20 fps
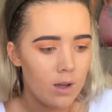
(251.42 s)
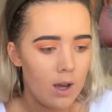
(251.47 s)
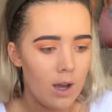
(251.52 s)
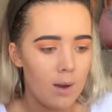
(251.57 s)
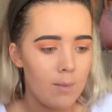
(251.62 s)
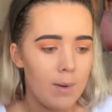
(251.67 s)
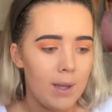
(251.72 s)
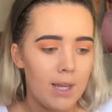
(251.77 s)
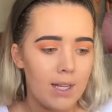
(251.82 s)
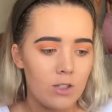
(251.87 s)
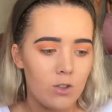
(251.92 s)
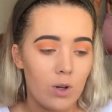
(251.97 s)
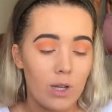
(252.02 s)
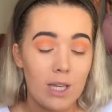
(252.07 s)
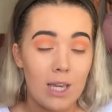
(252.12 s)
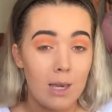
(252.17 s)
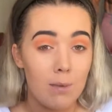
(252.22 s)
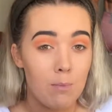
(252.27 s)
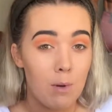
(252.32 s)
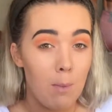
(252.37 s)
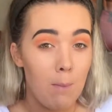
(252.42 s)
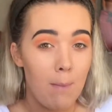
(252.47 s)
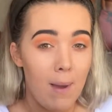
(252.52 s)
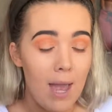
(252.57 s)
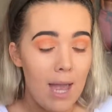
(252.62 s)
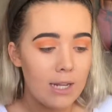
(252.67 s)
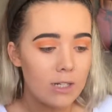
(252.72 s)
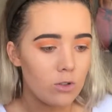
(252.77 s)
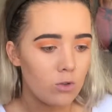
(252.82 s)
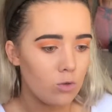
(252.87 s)
I mean, do I keep it
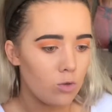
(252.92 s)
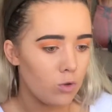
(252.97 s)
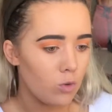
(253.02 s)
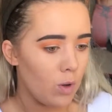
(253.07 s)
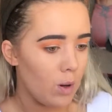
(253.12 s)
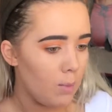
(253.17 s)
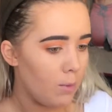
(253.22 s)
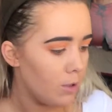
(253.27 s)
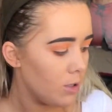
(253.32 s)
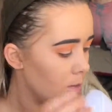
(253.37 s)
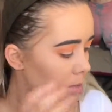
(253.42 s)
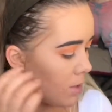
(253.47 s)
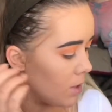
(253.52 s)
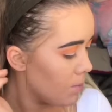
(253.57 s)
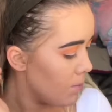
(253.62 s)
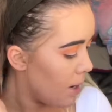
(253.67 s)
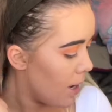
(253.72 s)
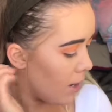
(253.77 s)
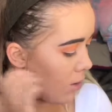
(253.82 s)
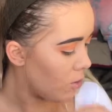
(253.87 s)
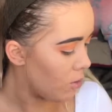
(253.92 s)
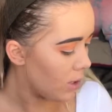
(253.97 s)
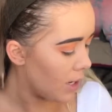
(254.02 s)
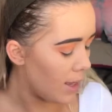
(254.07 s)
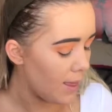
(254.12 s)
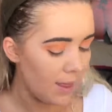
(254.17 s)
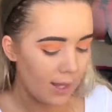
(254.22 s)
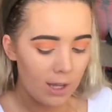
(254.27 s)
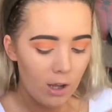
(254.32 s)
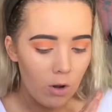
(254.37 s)
matte or do I put some sparkle on? I
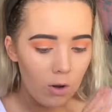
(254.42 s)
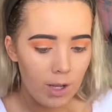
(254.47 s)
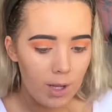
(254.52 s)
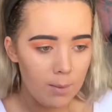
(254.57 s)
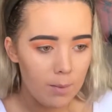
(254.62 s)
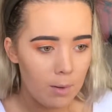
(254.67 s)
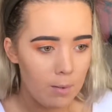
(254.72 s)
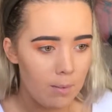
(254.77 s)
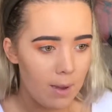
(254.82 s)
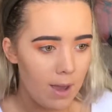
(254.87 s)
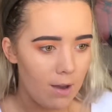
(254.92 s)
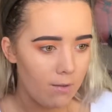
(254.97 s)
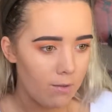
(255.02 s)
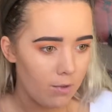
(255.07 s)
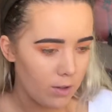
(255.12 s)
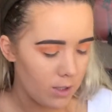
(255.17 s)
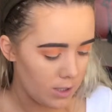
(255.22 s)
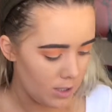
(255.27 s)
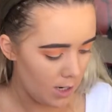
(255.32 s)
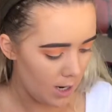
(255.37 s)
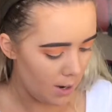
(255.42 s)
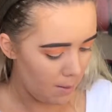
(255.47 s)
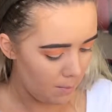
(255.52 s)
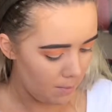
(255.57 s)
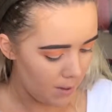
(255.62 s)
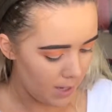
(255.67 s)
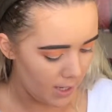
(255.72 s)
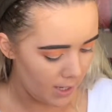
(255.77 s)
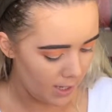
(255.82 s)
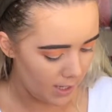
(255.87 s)
think I'll keep it matte for the time
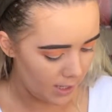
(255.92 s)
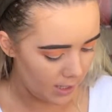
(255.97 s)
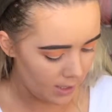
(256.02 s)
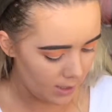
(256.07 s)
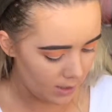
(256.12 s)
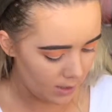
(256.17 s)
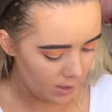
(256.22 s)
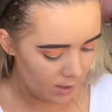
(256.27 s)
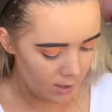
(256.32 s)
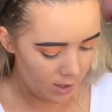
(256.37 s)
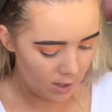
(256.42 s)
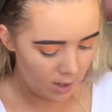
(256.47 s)
being.